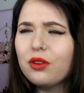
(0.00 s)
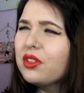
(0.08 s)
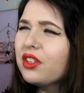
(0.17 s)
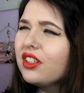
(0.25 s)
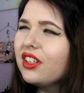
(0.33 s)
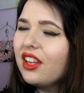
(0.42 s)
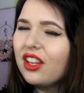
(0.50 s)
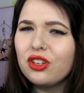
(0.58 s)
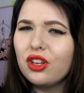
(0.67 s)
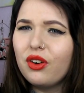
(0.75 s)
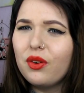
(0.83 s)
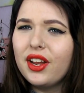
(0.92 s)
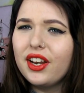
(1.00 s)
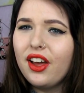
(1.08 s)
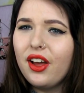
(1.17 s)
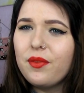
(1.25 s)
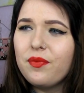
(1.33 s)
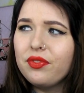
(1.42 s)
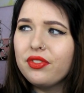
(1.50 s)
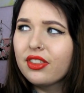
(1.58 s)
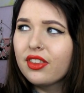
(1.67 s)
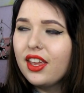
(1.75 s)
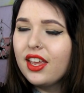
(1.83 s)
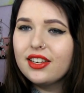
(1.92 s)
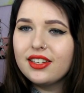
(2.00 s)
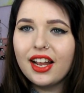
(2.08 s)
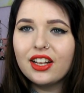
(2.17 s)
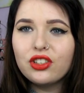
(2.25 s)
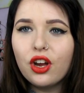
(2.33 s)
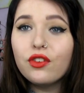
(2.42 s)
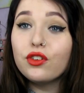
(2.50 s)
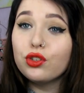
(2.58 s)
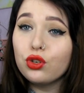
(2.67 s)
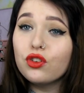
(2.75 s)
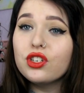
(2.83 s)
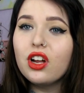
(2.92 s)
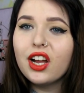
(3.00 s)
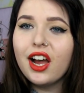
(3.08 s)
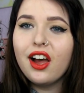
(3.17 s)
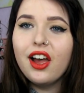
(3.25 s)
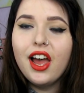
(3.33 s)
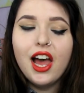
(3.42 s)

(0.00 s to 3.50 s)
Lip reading: that's not the right word, takes over a storage locker,